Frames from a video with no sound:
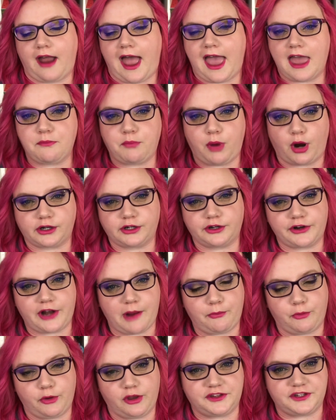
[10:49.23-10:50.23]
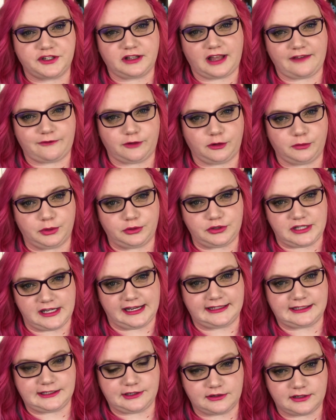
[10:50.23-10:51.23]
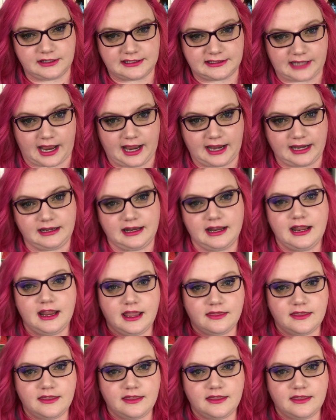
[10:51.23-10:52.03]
I had partnered up with Deliteful Boutique to design